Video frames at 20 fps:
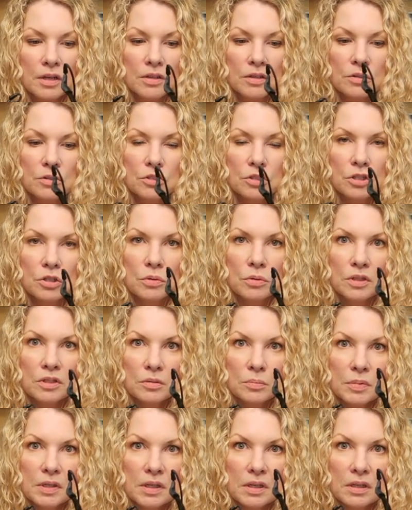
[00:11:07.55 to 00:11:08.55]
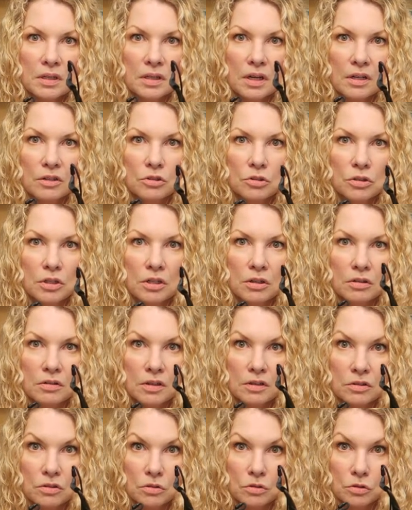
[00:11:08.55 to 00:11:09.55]
There's a USB connector here,
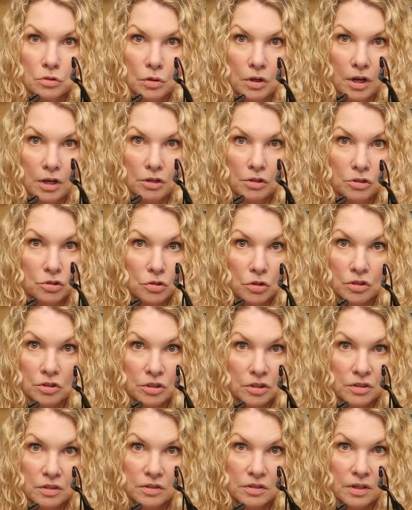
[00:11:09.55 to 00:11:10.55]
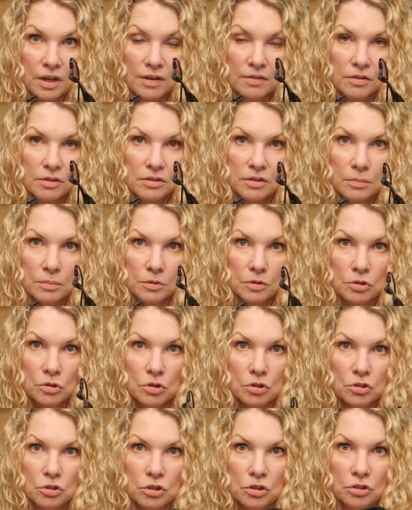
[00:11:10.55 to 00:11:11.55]
and that's also how you charge it. It doesn't have a separate
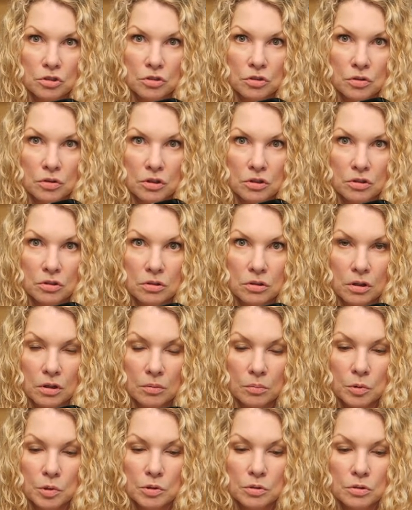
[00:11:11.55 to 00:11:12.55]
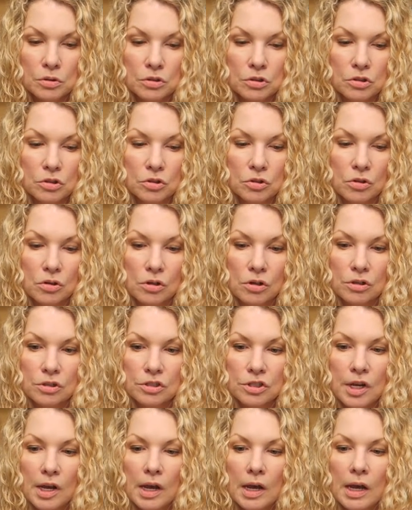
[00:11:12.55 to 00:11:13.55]
charger. You just hook it to your computer to
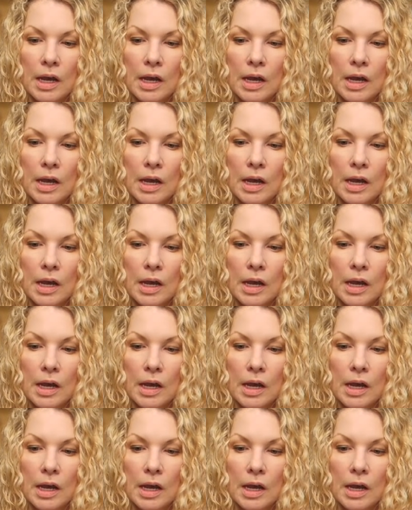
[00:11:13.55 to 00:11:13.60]
charge.